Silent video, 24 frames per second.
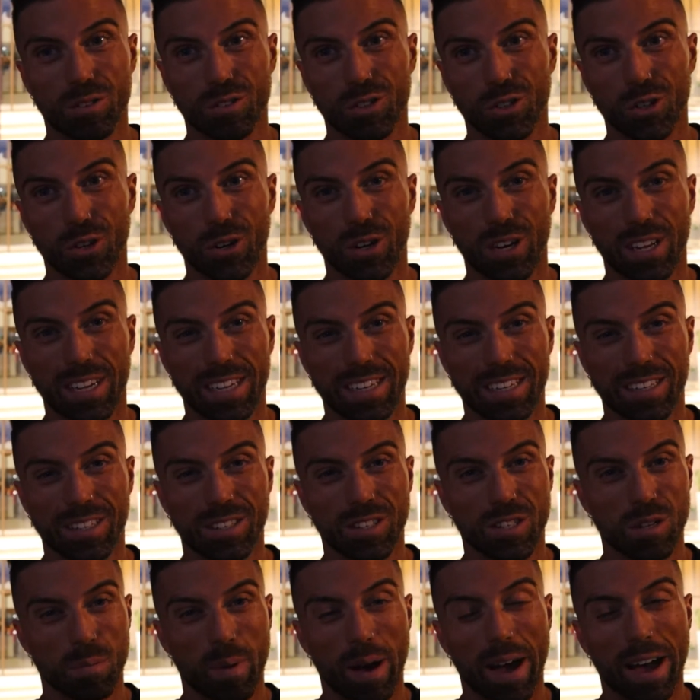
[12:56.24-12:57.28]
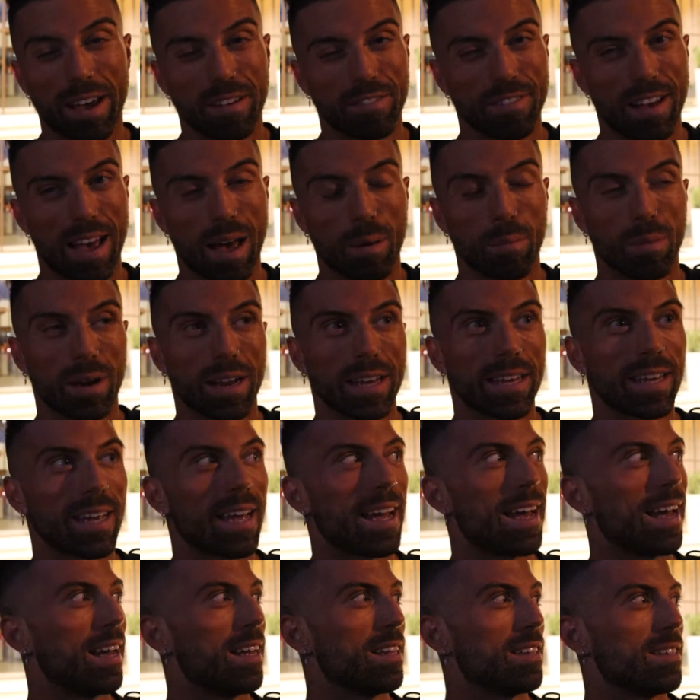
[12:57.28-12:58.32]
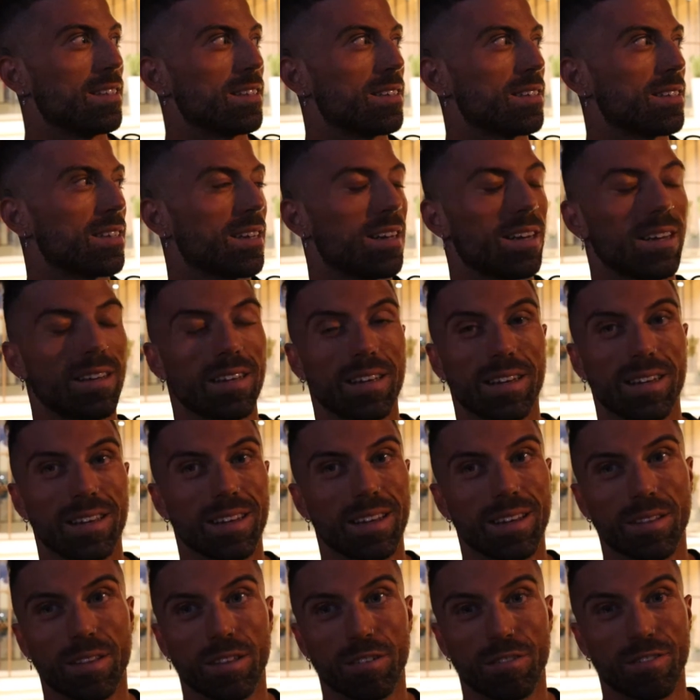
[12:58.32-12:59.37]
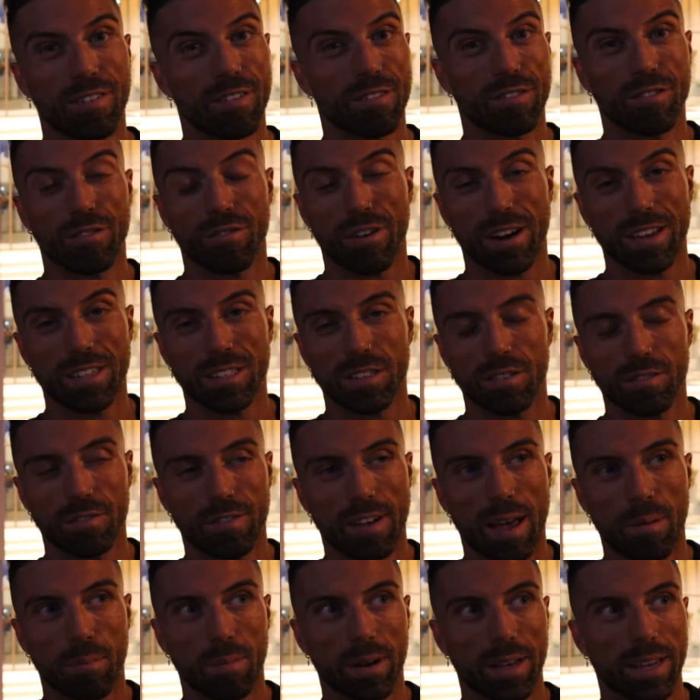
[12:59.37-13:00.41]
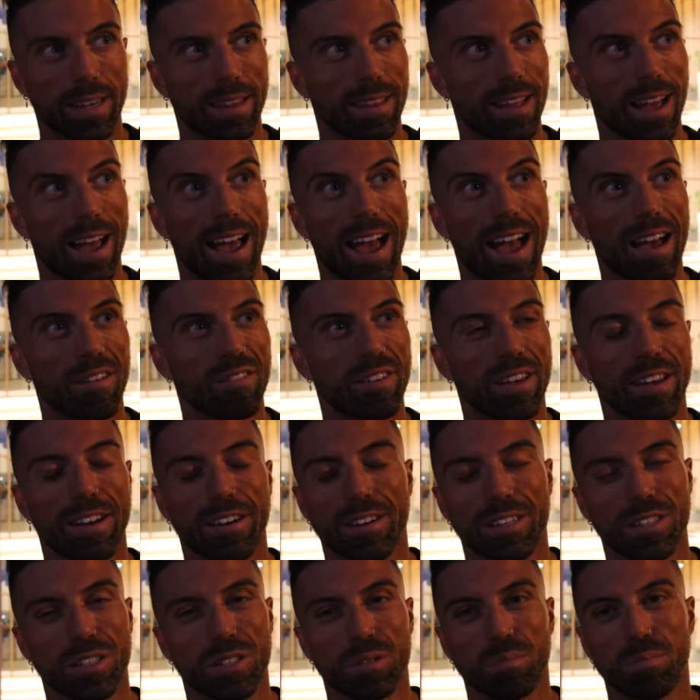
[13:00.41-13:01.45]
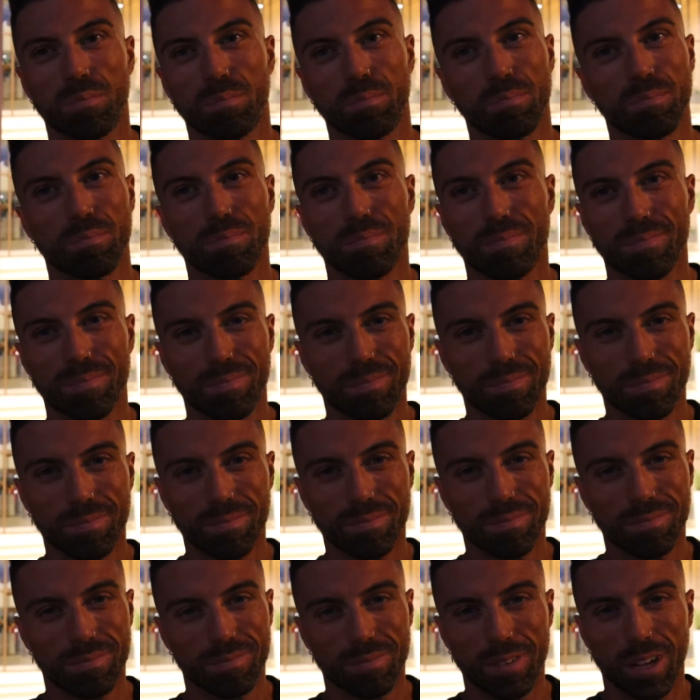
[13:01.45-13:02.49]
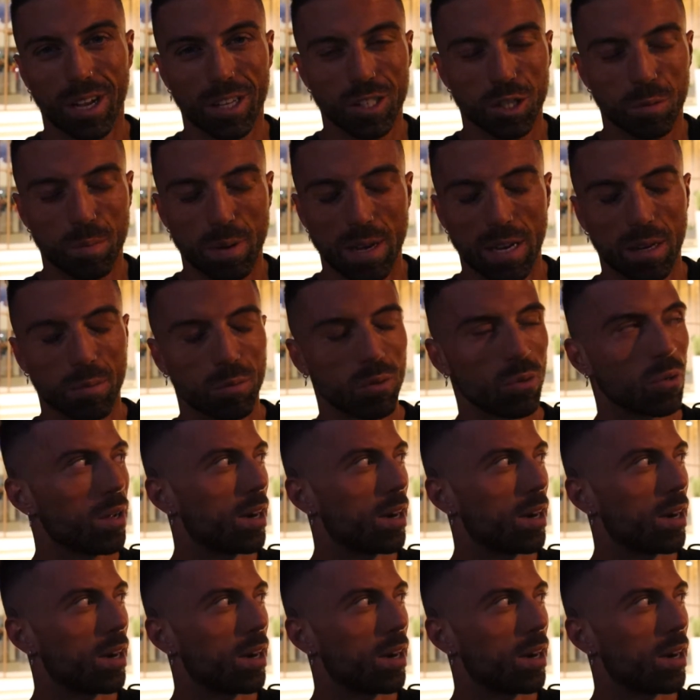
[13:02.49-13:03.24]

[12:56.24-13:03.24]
Truly Dubai family, and the friends and family that I have here is unspeakable,